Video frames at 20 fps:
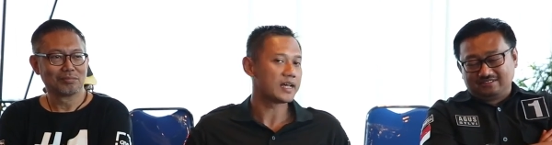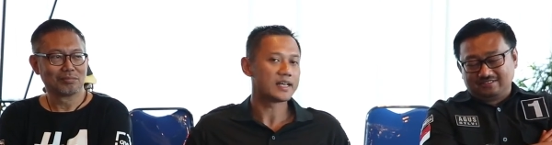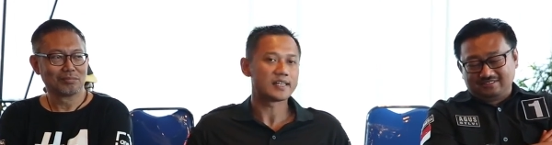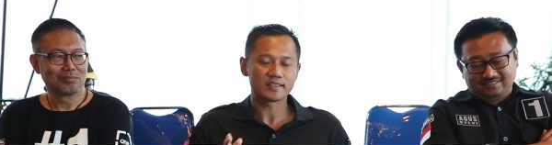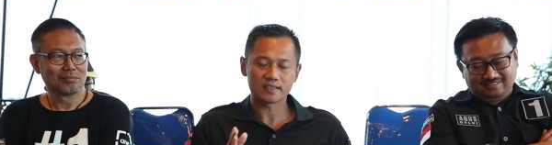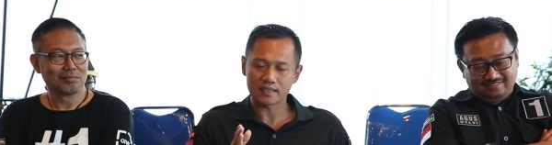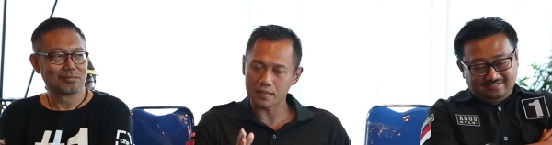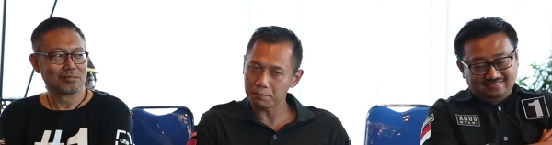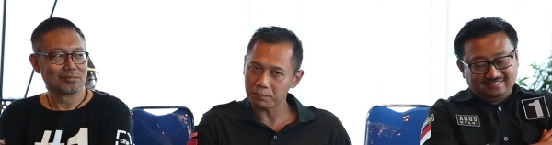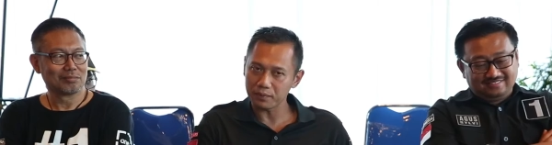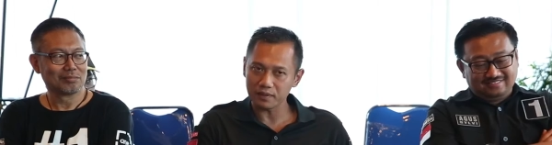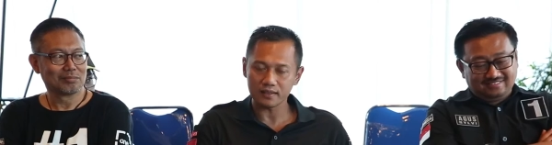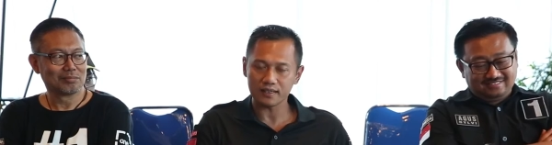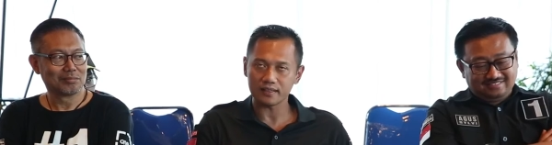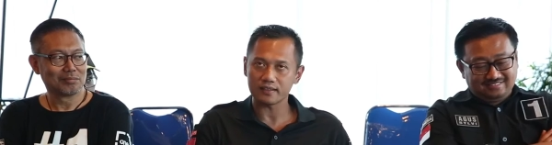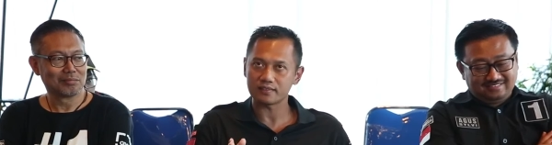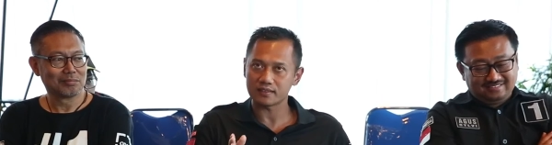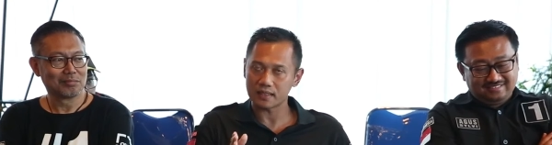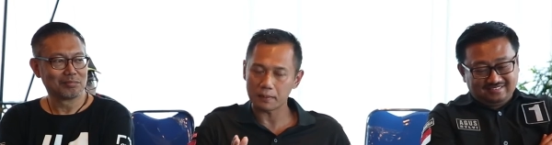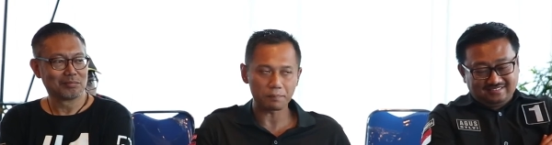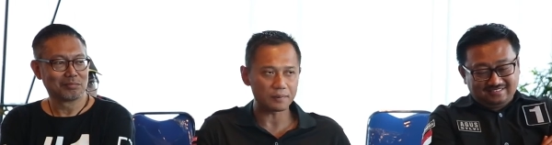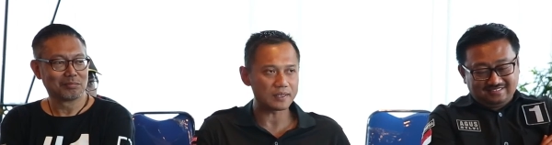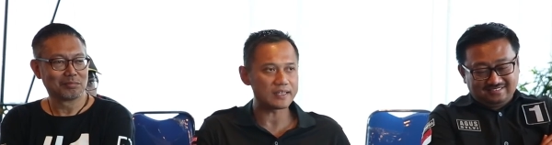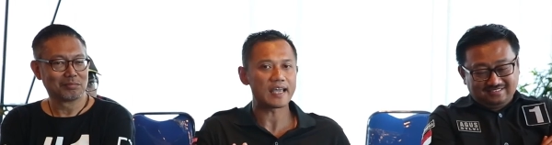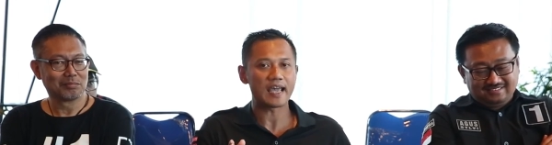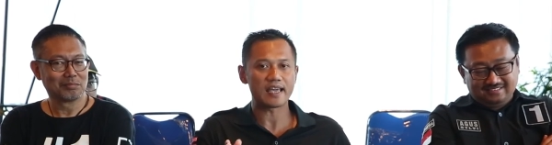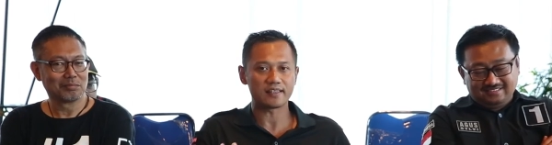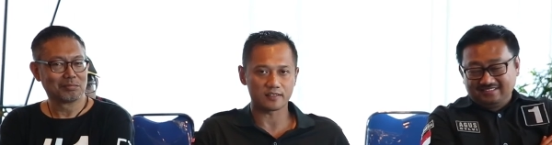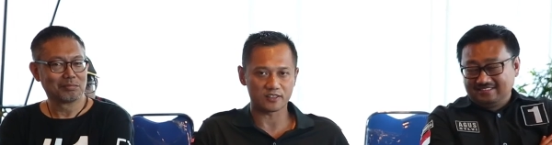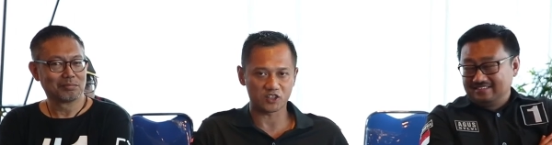Speaker 1: Simply
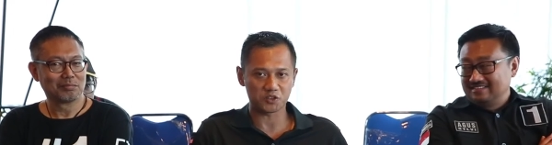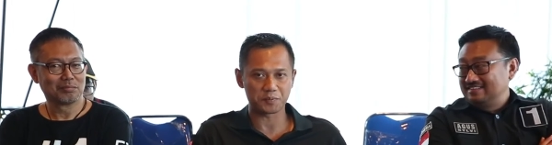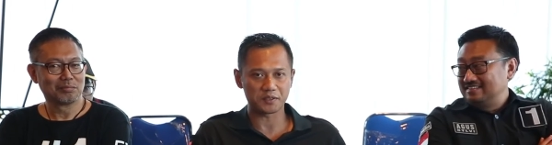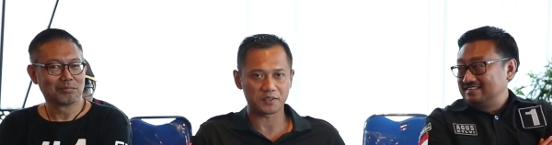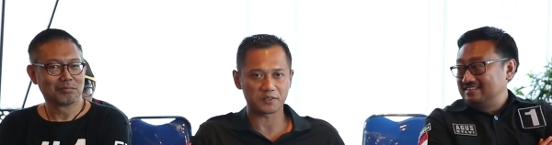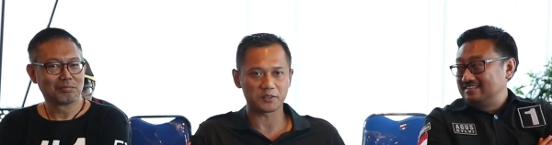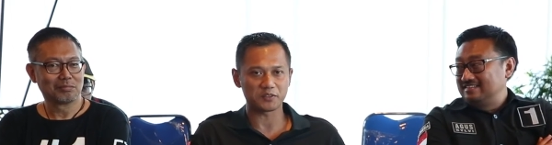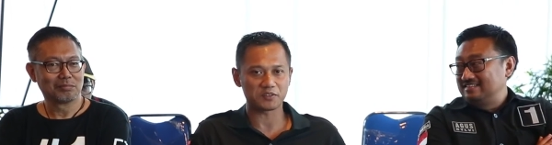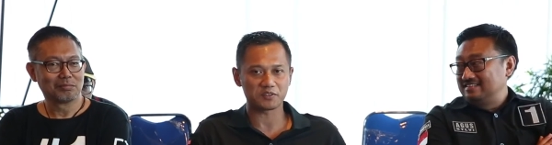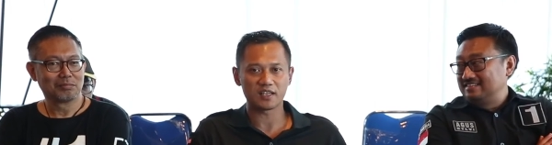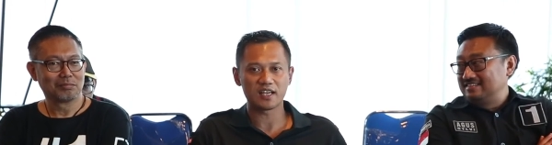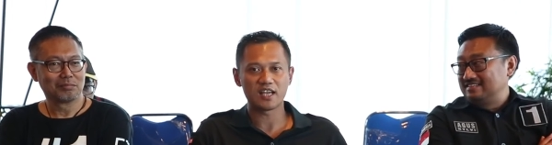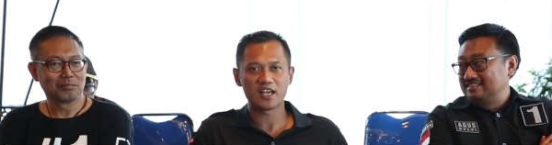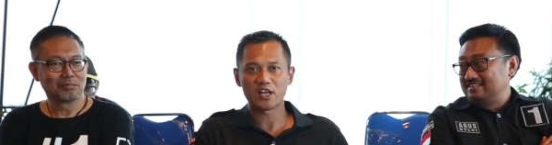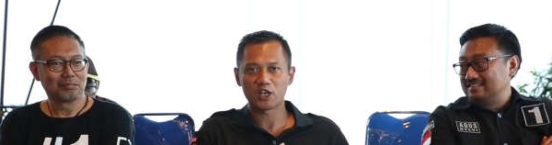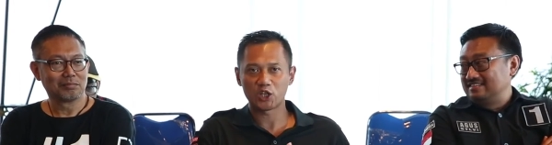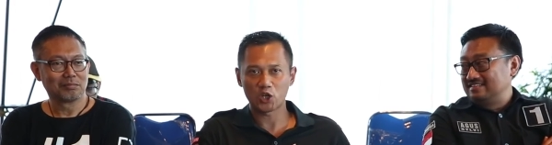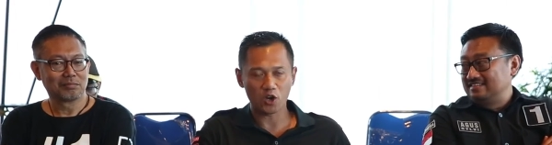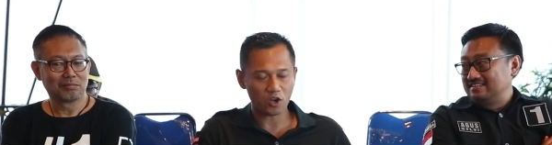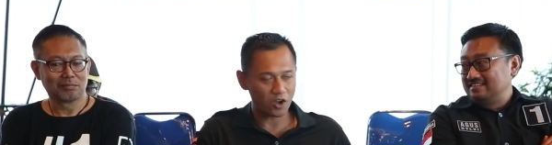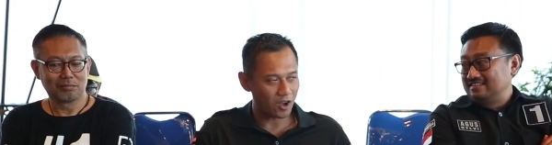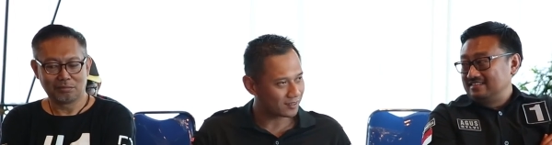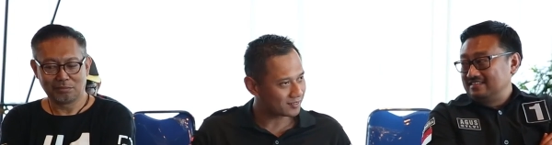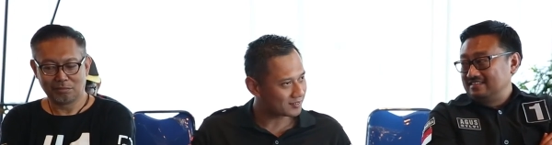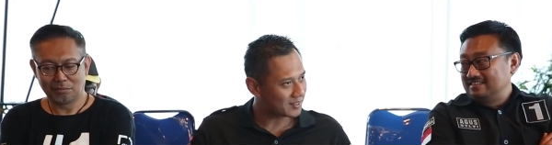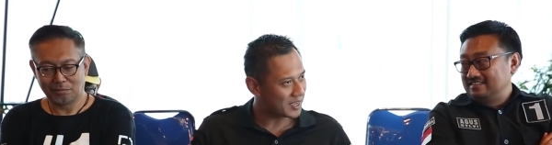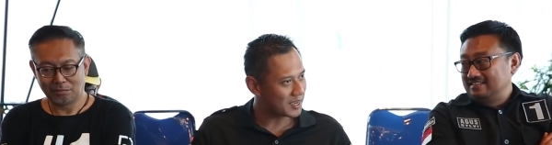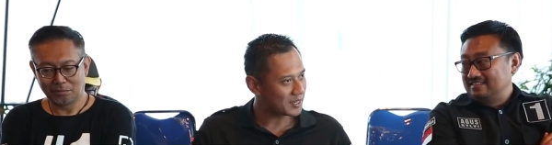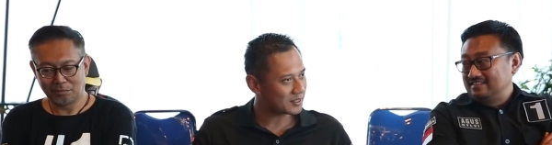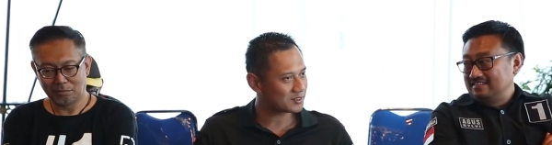haters, because no
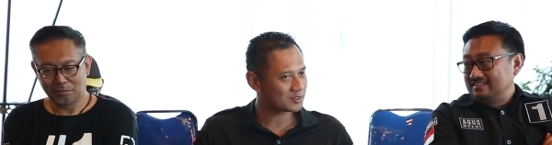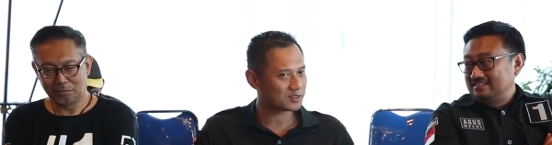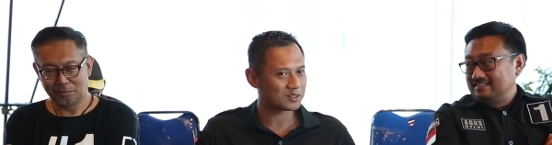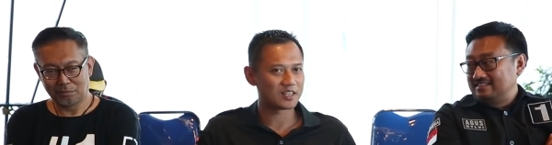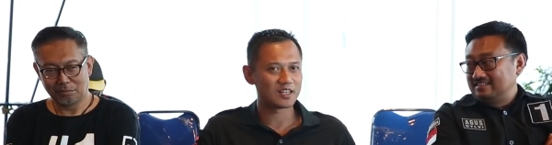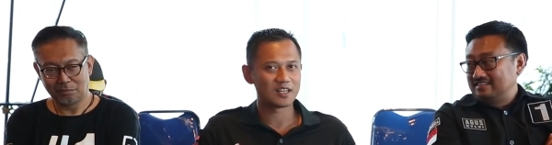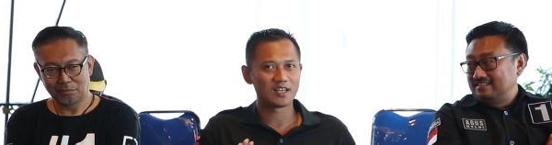contacts